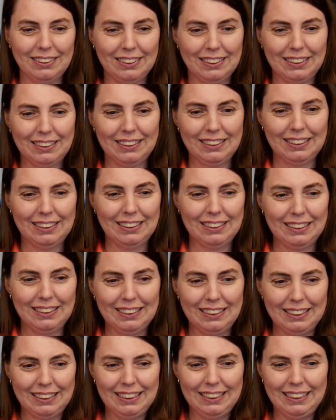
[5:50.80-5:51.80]

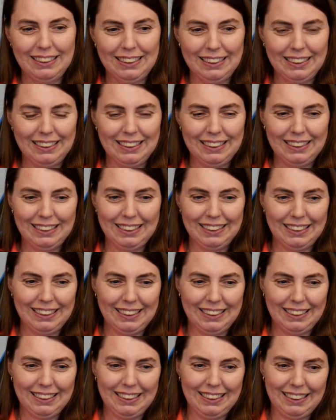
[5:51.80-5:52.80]

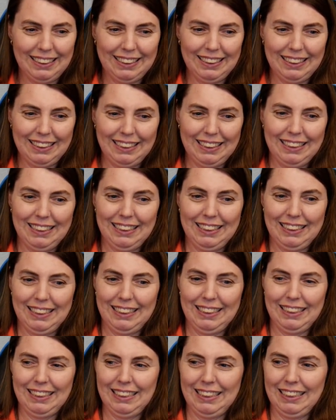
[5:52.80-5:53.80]

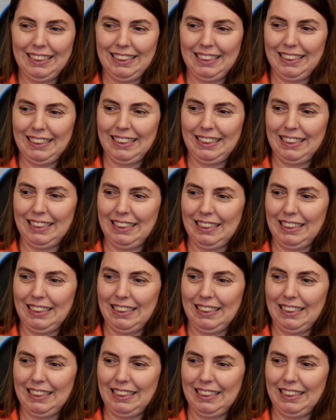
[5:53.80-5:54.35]
(silent)